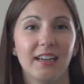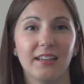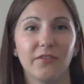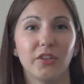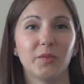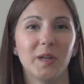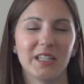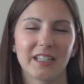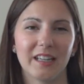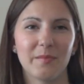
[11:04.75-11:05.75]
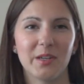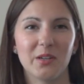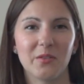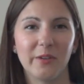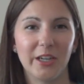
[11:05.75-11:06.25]
If you want to let me
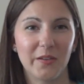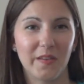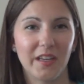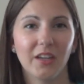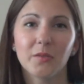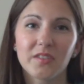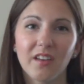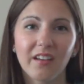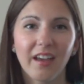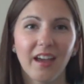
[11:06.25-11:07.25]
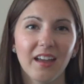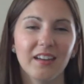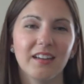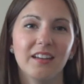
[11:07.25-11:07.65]
know what you think you suck at,